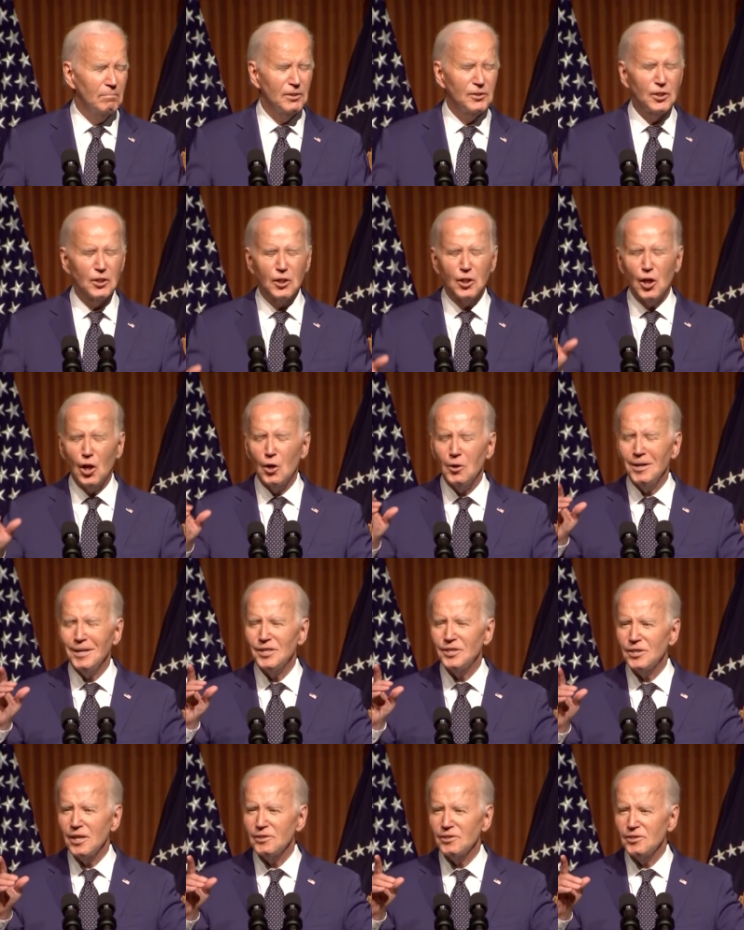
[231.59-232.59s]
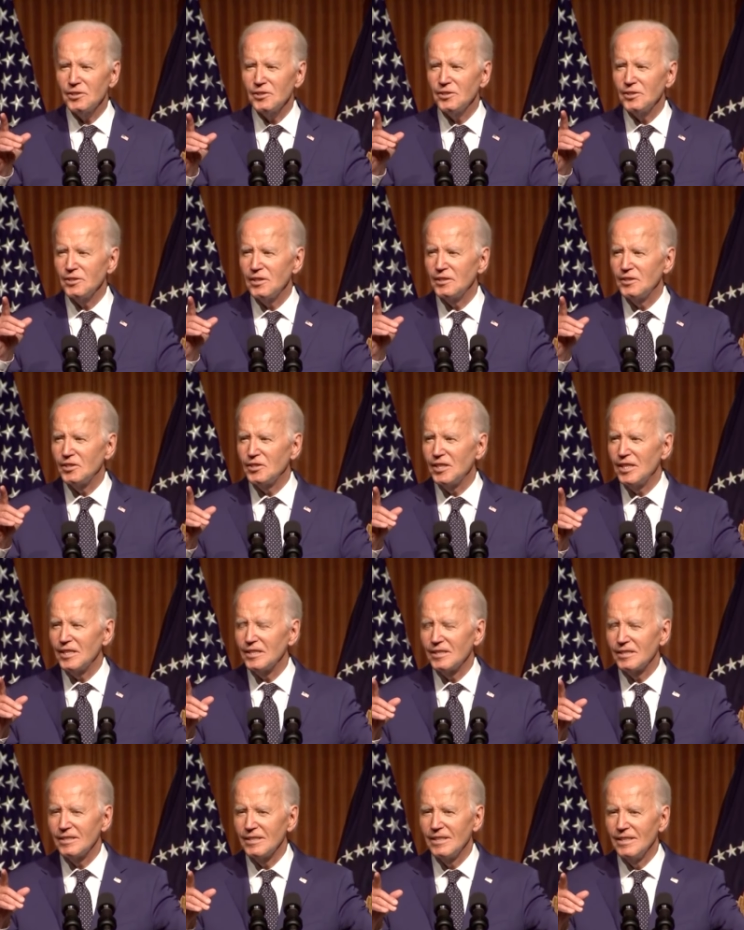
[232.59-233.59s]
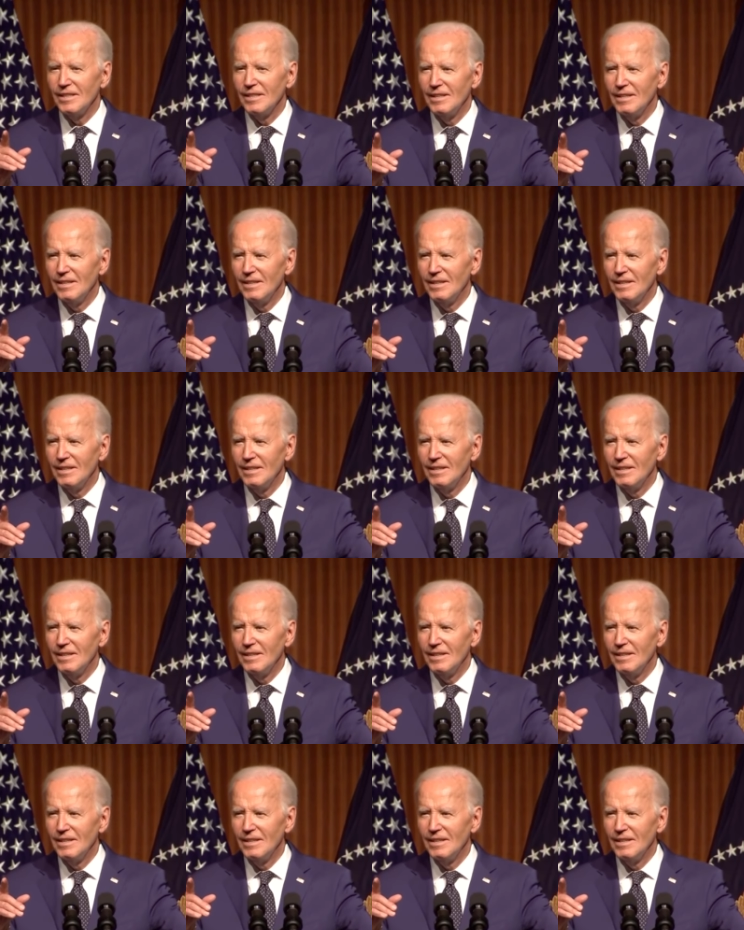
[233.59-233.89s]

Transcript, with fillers: But the current justices insist